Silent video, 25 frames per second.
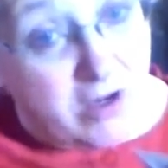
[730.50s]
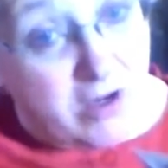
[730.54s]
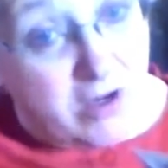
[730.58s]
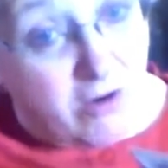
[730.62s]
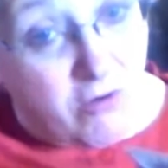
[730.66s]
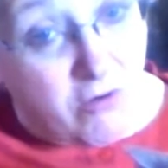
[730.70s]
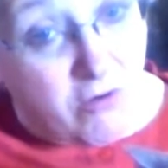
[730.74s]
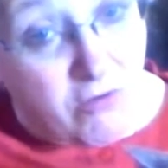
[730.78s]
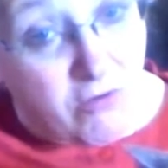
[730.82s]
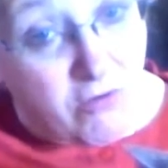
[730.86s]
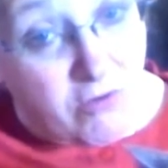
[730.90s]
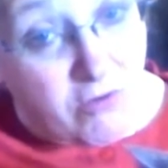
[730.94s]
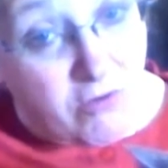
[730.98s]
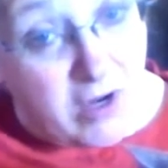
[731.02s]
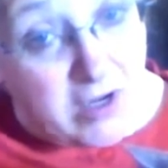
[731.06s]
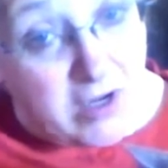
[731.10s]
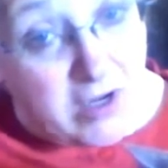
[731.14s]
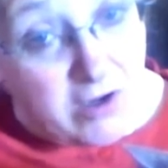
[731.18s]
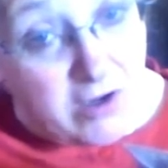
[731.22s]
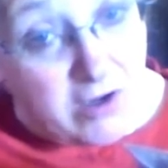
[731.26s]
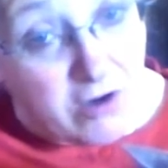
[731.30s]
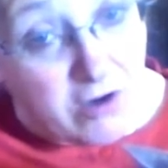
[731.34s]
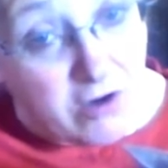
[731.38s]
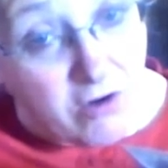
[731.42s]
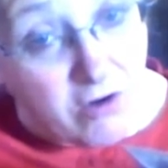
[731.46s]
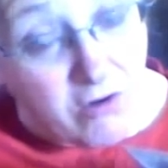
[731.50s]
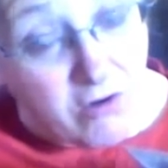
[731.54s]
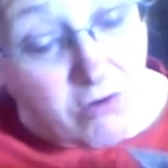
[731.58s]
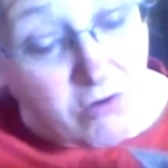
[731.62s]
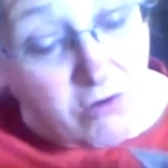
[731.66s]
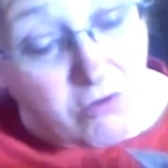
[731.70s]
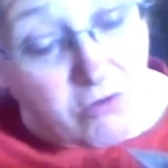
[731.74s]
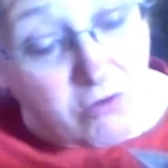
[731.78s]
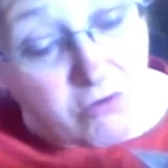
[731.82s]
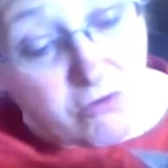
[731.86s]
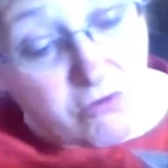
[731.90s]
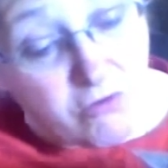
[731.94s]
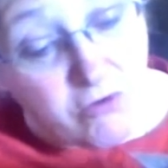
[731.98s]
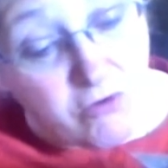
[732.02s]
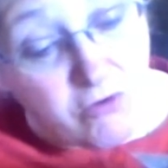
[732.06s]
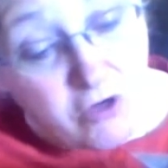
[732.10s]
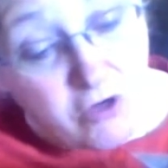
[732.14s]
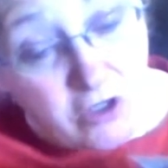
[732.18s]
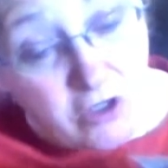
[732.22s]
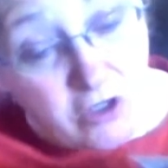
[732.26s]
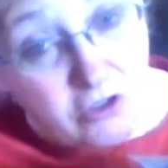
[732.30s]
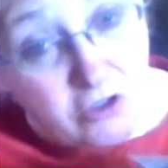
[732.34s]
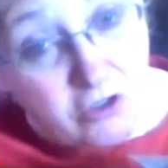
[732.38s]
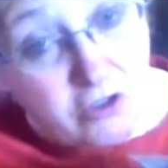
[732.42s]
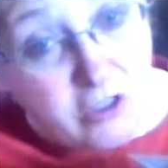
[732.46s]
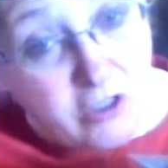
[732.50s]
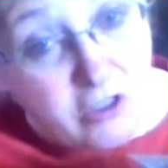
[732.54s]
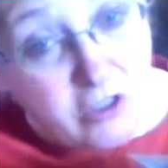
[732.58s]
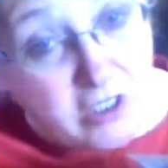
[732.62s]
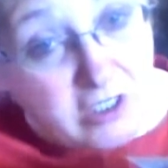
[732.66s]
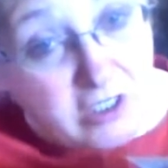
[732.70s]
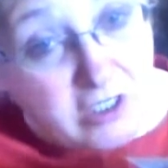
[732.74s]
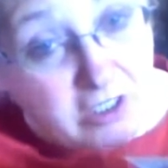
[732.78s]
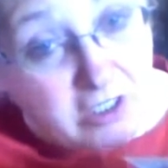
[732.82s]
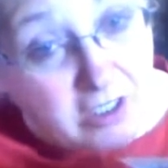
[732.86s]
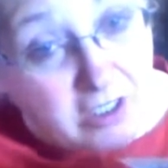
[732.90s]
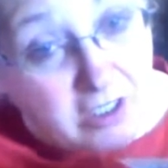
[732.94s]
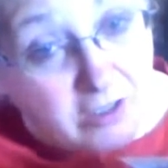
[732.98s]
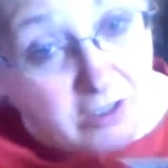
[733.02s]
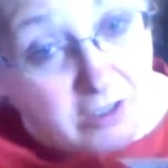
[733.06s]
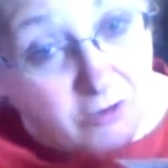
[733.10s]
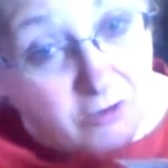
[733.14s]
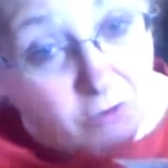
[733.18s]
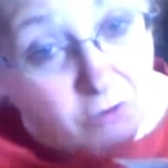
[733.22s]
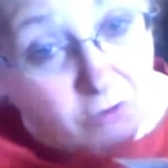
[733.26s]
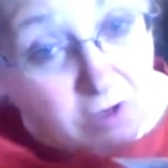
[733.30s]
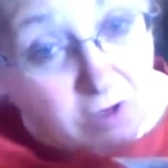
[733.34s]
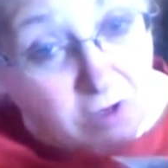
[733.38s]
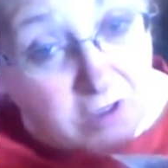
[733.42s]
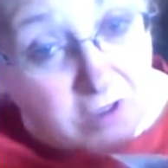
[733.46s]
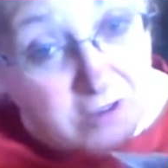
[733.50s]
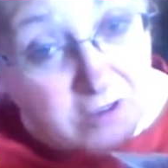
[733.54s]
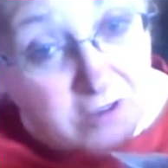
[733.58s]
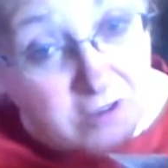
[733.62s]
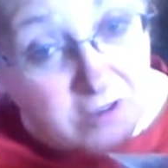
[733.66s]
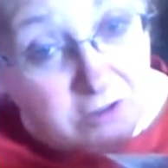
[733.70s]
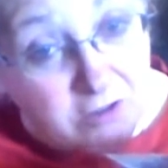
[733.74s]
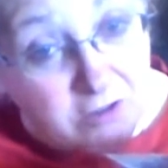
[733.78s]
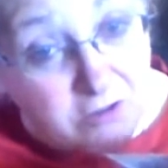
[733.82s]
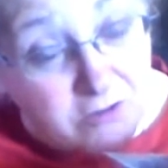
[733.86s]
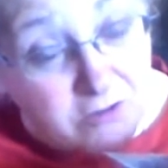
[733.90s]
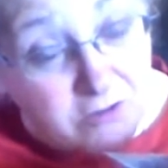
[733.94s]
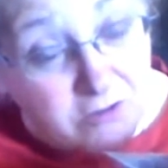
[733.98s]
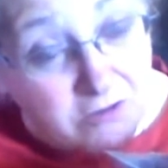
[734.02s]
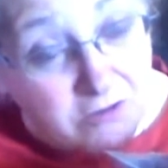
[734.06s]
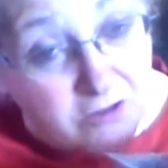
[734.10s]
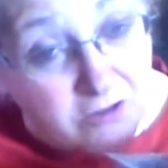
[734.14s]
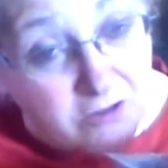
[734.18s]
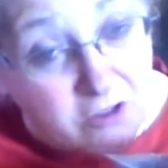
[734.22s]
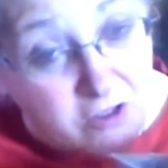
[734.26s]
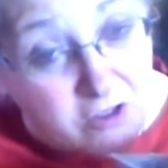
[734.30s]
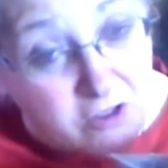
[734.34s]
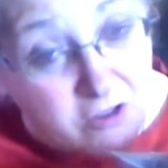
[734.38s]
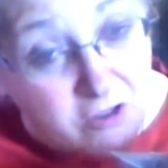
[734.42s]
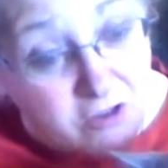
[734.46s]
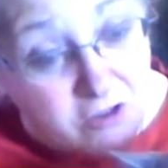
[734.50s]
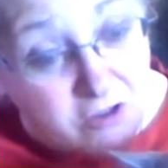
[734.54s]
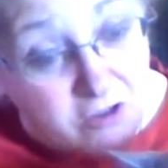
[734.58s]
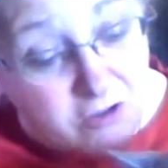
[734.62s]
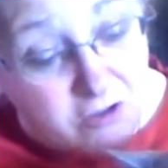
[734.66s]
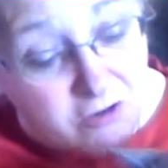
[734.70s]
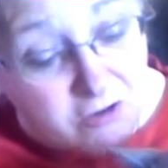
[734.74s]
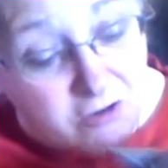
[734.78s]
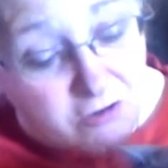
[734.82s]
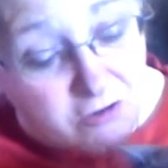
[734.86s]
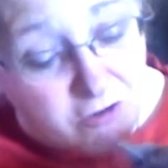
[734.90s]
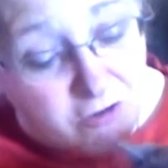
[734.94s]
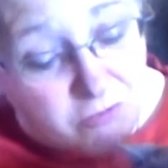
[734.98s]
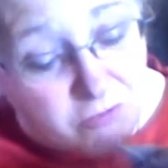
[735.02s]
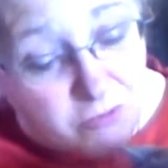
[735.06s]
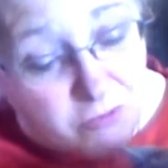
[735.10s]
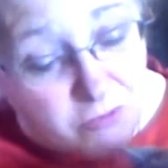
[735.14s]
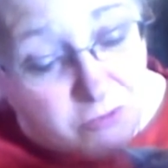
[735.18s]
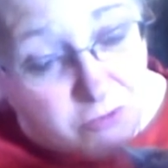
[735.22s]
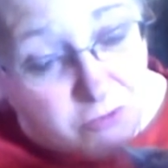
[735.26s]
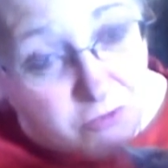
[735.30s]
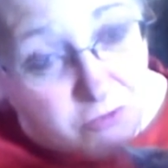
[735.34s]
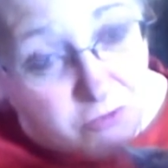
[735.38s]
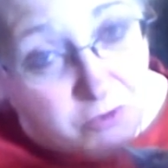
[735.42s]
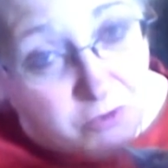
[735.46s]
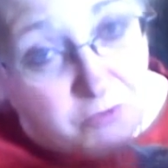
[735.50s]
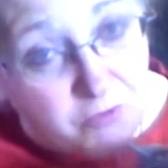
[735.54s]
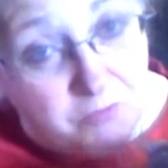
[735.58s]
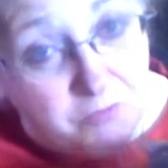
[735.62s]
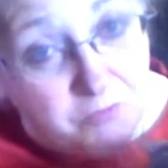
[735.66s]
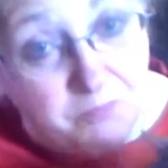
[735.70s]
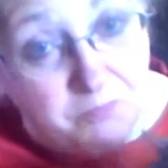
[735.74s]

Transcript: Oh, I know. She got the yellow eyes. Don't you boo?